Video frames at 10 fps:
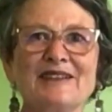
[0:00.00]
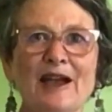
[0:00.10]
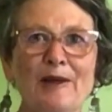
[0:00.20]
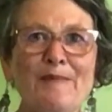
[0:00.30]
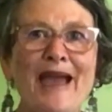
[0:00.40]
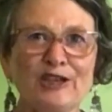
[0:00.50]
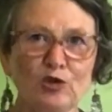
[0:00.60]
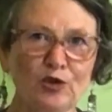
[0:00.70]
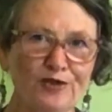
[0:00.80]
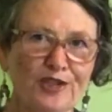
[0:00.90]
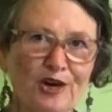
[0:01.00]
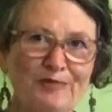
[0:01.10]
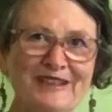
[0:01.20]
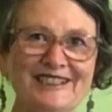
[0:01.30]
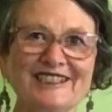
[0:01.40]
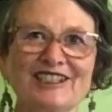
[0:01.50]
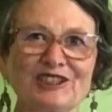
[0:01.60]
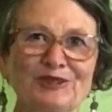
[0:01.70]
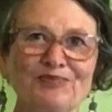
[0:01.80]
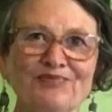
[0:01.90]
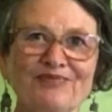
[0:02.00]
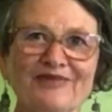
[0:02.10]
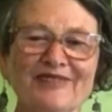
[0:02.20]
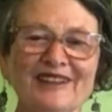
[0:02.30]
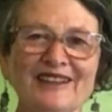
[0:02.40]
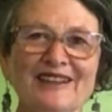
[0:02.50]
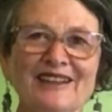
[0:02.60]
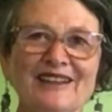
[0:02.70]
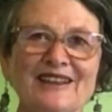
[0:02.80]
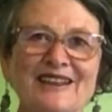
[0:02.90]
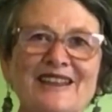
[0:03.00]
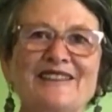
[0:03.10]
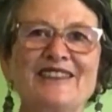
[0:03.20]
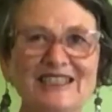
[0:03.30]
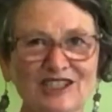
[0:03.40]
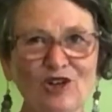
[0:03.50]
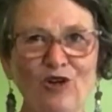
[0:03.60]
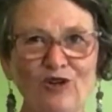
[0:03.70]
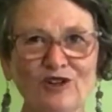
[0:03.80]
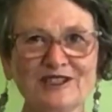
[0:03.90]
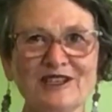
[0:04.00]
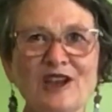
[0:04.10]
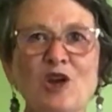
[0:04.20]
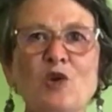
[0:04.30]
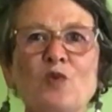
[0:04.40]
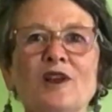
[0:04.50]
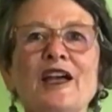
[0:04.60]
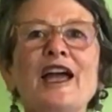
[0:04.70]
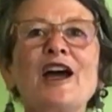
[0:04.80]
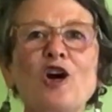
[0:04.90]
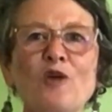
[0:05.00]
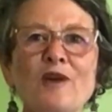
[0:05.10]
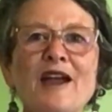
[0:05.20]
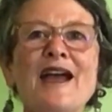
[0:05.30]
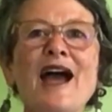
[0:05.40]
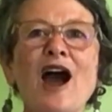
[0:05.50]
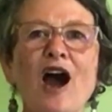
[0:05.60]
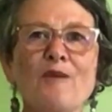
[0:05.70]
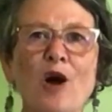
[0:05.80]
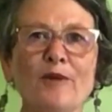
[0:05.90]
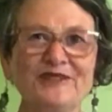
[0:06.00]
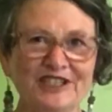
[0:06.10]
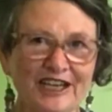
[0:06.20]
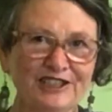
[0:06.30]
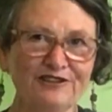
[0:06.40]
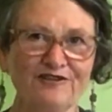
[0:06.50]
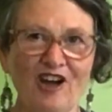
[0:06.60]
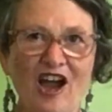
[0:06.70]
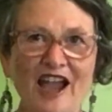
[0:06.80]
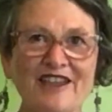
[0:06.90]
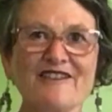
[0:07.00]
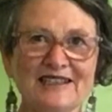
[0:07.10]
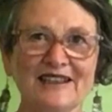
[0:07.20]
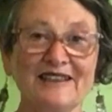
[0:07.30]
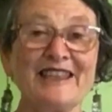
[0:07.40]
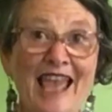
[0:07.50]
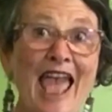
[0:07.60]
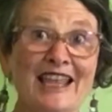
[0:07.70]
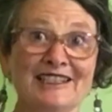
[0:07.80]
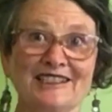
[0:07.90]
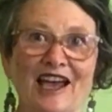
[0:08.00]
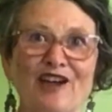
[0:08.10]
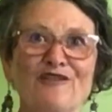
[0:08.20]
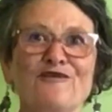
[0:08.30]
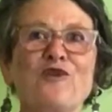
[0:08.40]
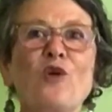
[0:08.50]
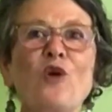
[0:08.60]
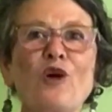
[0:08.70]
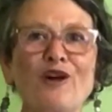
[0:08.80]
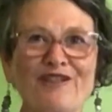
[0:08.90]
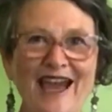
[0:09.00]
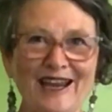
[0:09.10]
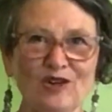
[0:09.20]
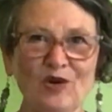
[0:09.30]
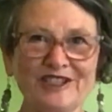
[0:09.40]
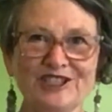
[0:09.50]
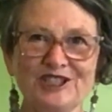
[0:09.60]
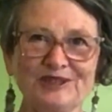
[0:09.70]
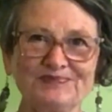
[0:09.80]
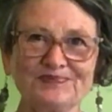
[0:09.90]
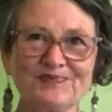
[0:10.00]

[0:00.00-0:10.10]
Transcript: manual therapy skill? This course will help objectify the answer for that question